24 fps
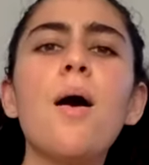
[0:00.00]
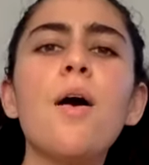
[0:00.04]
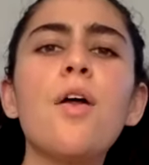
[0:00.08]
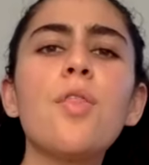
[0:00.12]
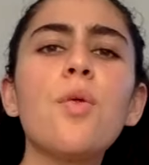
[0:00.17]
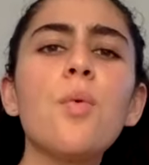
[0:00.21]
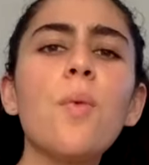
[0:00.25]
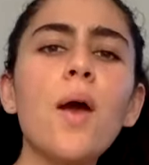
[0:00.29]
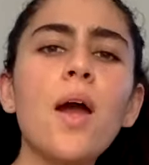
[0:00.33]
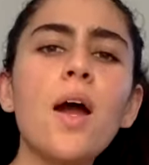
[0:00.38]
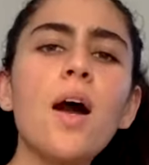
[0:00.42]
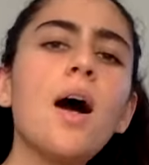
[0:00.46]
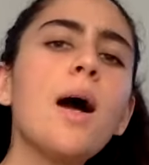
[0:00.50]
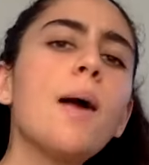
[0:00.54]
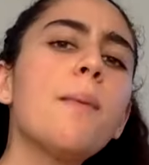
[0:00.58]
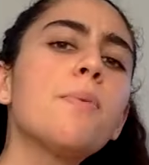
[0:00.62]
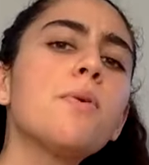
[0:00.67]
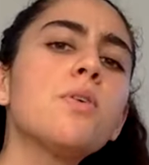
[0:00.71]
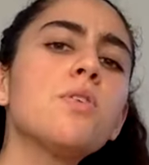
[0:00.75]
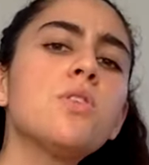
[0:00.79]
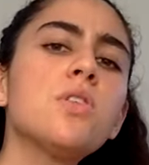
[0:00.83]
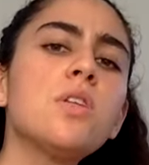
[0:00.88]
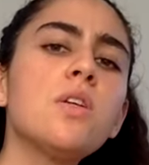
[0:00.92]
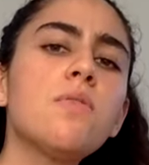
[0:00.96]
the way I
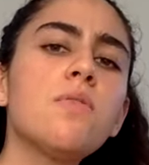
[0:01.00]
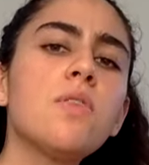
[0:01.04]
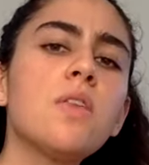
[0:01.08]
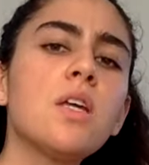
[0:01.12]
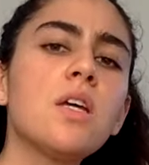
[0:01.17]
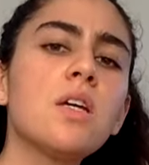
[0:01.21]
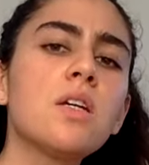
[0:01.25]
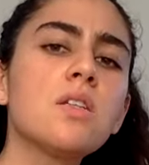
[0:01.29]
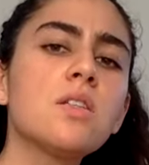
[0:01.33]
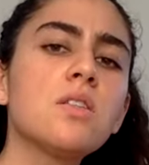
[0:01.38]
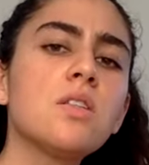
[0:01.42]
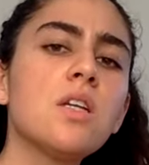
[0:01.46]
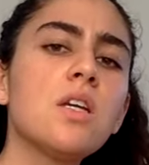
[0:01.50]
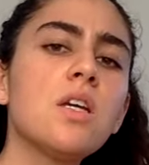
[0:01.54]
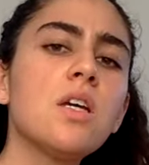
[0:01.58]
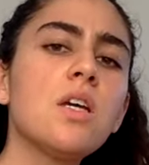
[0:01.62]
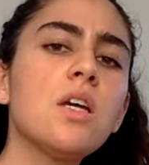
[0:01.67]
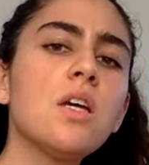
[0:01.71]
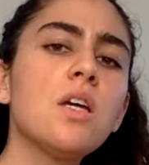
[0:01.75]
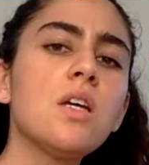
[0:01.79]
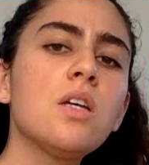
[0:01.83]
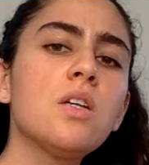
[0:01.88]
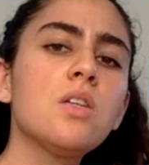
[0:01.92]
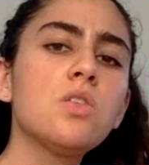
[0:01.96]
perceive things
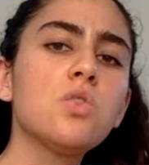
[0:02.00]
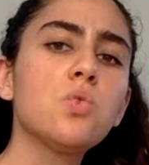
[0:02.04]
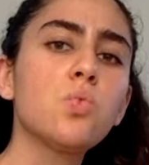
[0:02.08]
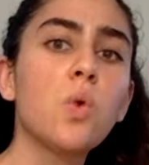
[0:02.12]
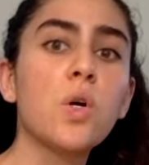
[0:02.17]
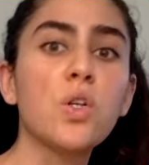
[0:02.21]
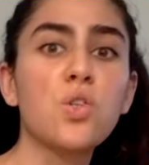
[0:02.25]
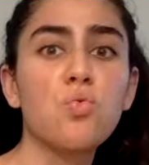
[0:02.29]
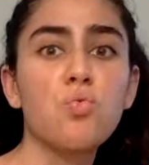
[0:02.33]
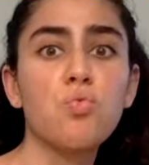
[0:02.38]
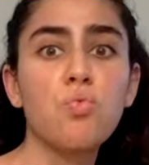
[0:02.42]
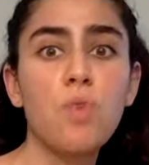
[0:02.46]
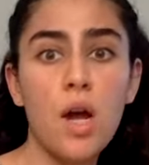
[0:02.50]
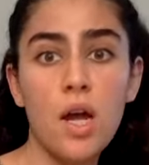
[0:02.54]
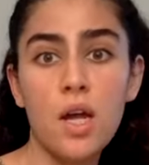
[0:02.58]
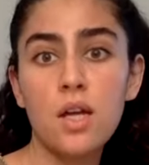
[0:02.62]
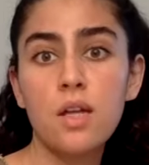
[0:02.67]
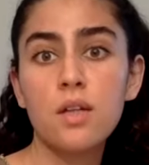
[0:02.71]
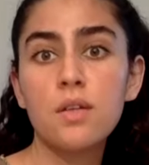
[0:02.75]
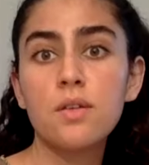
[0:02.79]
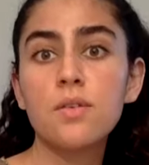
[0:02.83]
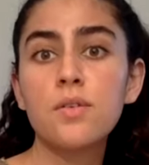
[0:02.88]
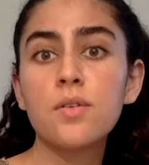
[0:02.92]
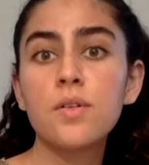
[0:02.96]
is what's
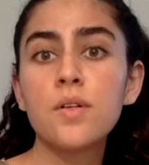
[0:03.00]
right.